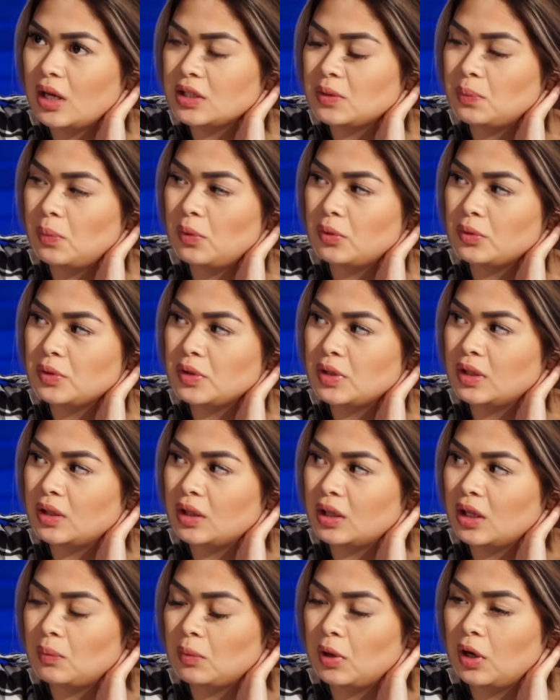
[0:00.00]
mm-hmm. opposed to
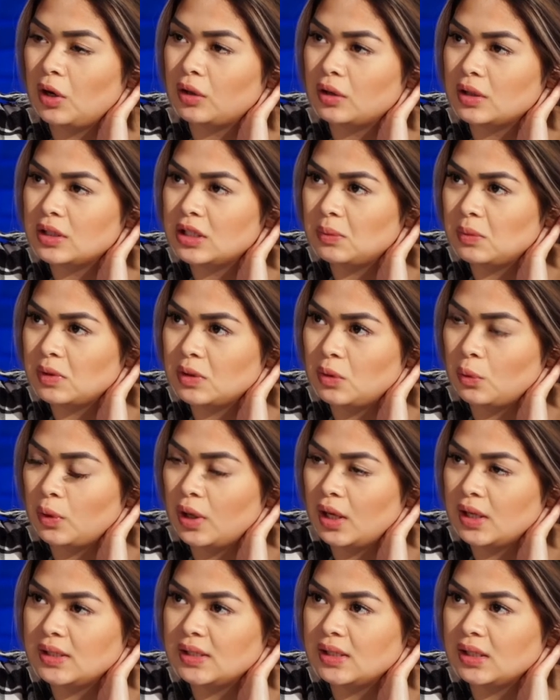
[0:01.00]
like him carrying the team in
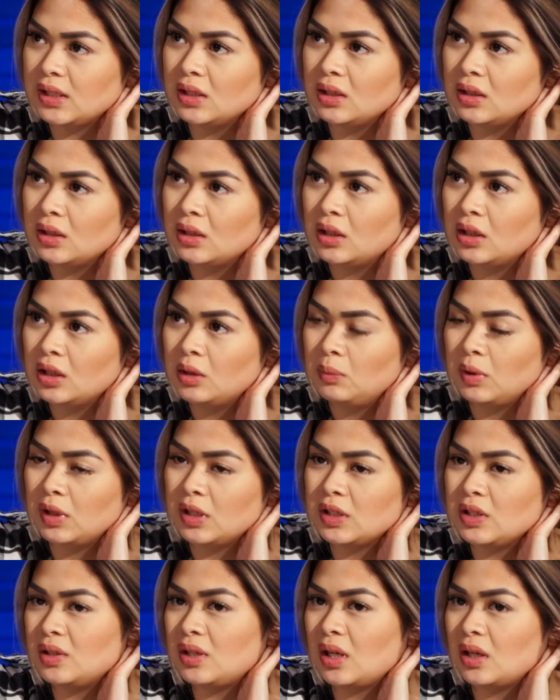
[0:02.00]
OKC, mm-hmm.
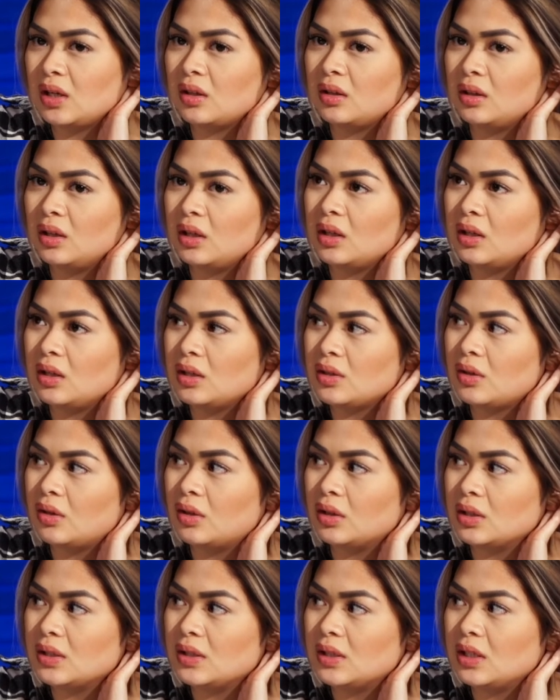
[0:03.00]
because technically it is
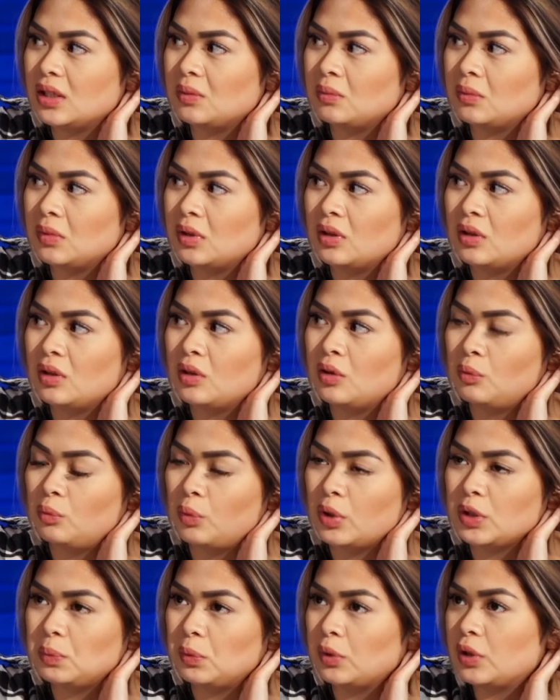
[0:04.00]
Harden's team. Mm-hmm.
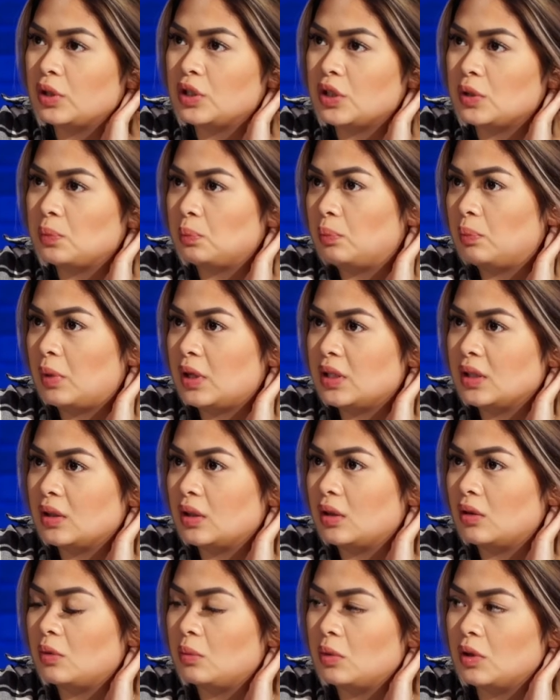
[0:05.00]
Westbrook is just basically
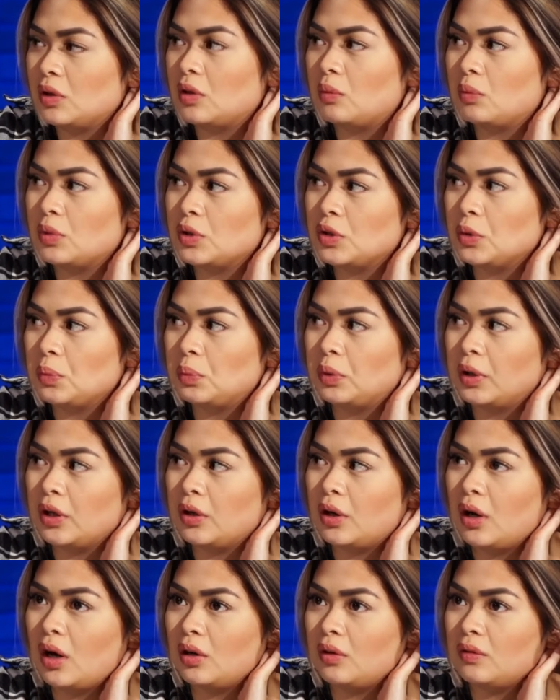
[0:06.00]
going to be the number two player
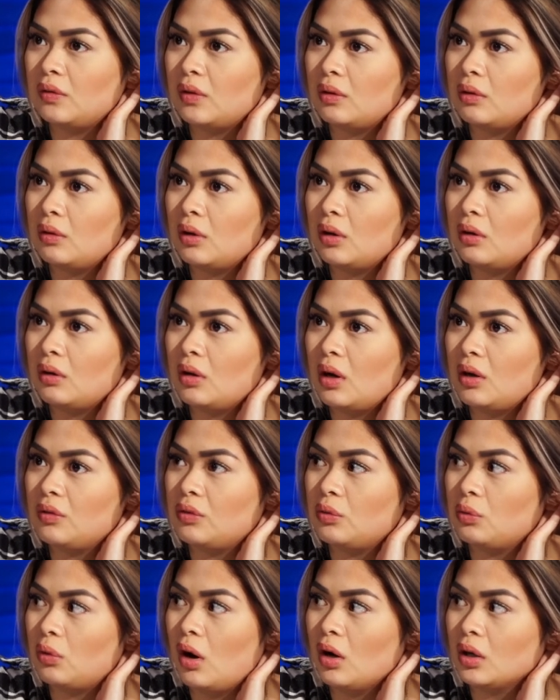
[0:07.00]
out of the mm-hmm. out of
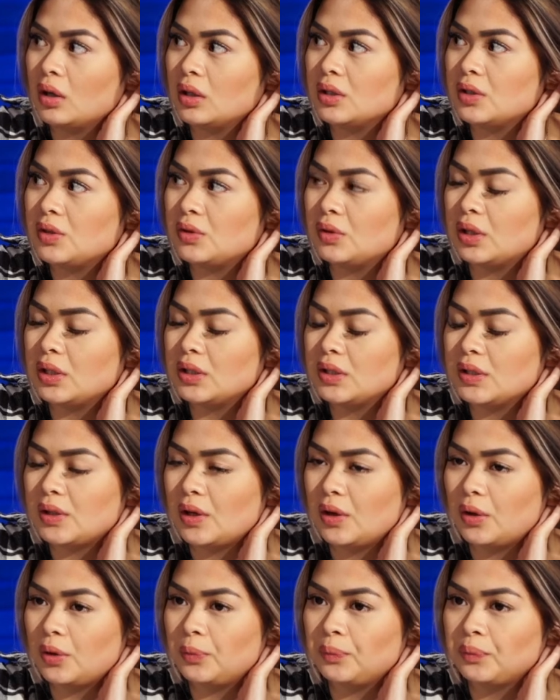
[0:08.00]
the Rockets, right? So.
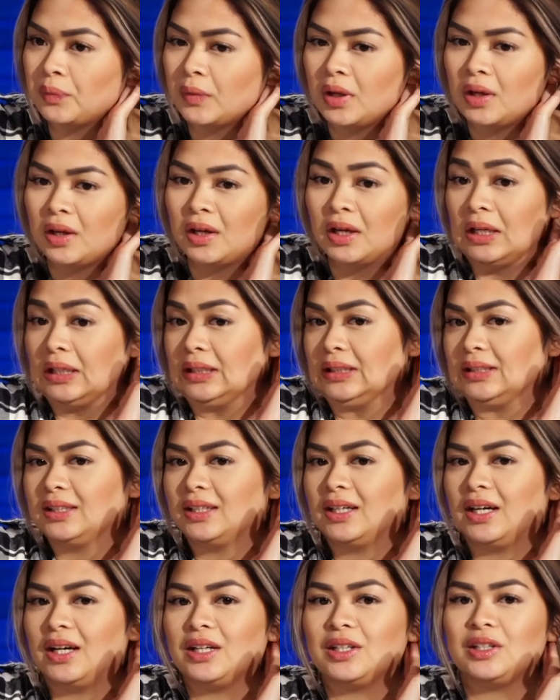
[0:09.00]
Mm-hmm.
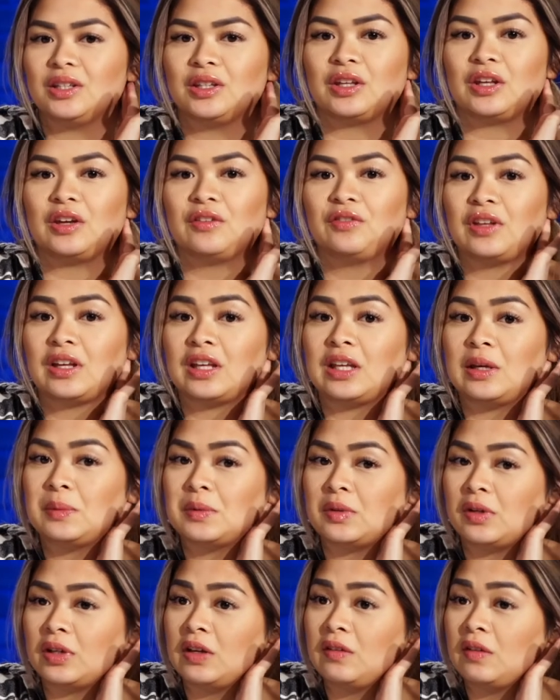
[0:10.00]
The gift that keeps
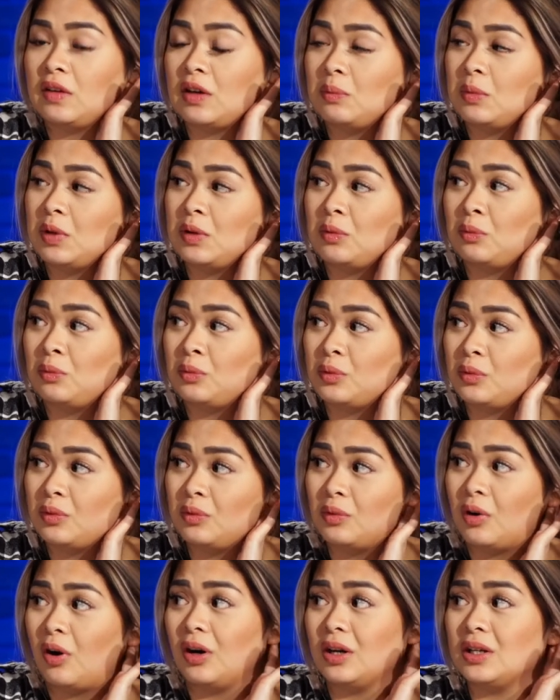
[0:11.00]
on giving. I mean,
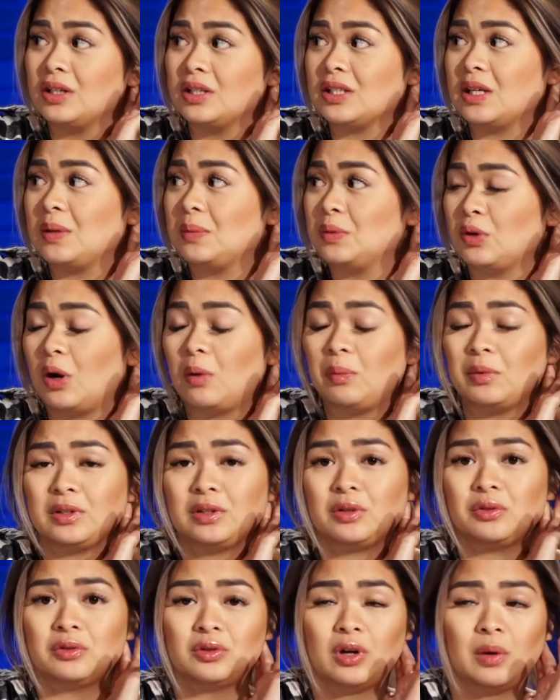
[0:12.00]
Harden just keeps dropping
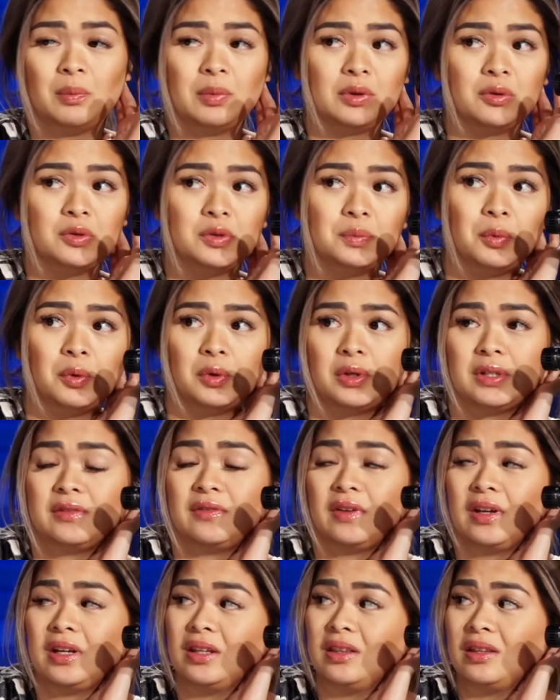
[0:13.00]
dropping those points, if
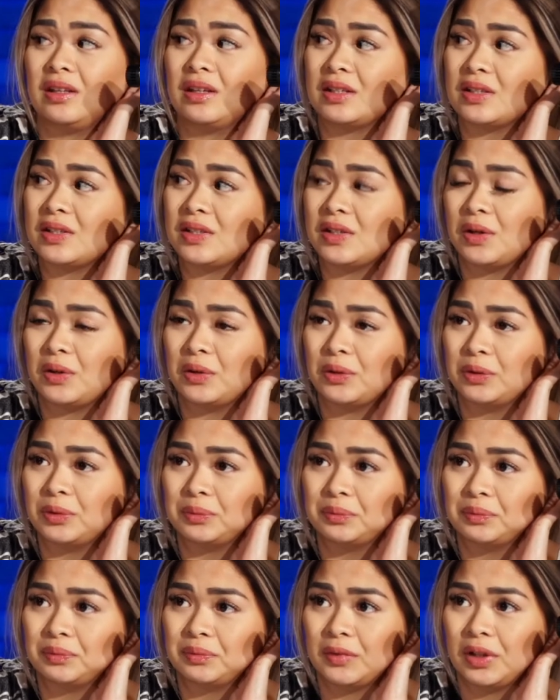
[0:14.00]
anything. So
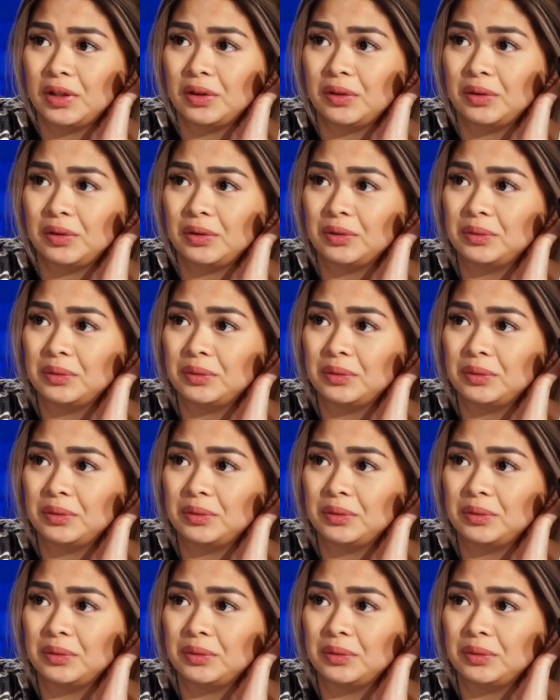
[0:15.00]
so the,